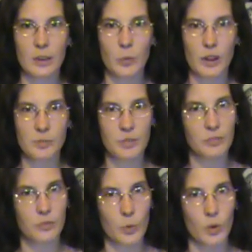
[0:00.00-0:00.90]
that was
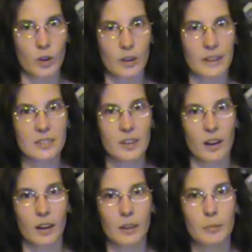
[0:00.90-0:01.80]
before, is
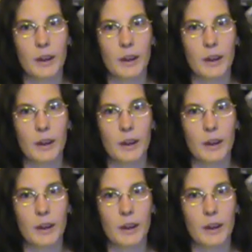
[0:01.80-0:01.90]
gone.